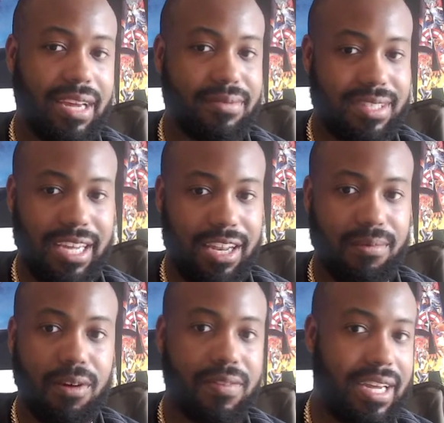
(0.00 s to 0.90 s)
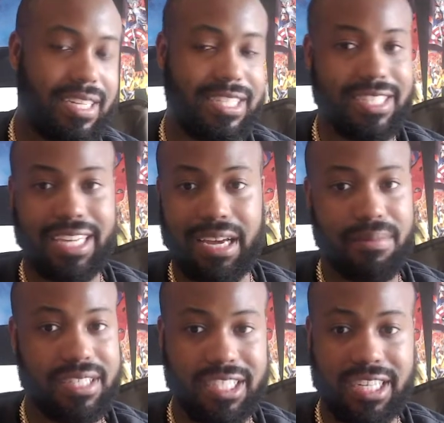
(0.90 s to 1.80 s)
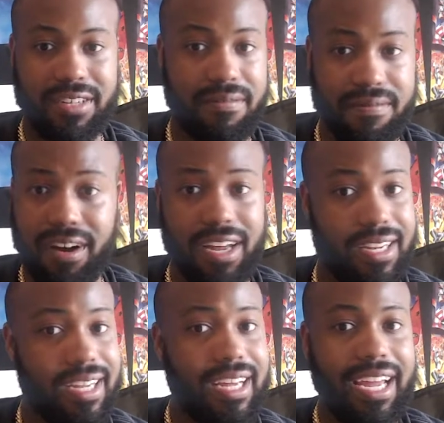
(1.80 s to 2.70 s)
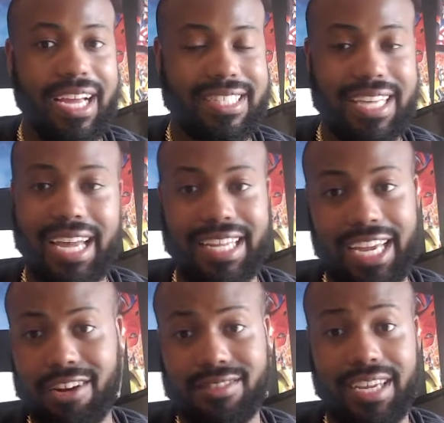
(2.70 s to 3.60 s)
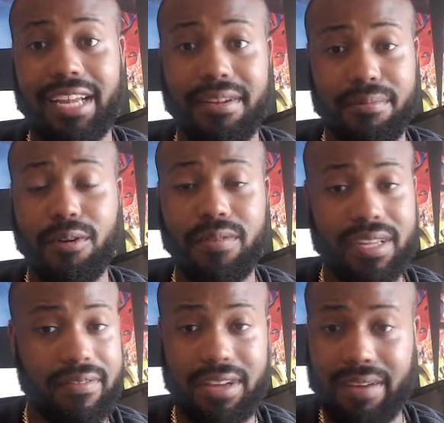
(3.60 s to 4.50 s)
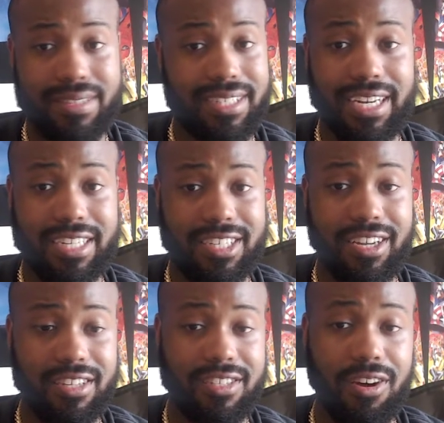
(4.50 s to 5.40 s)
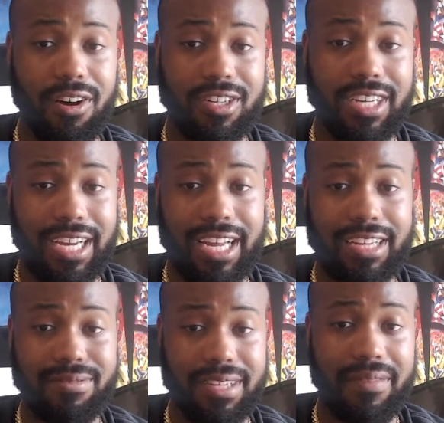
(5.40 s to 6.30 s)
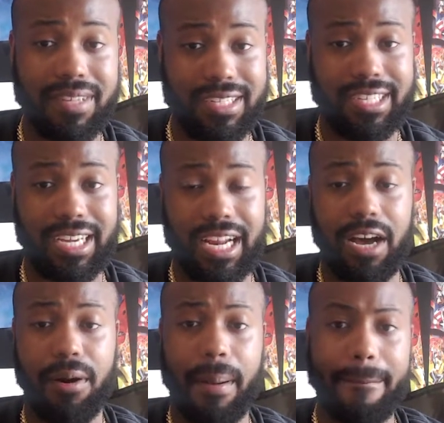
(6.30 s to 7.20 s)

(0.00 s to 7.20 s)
It was a standalone movie, and Shazam is just a fun, exciting, entertaining movie. If you haven't saw it or check it out, you definitely need to check it out.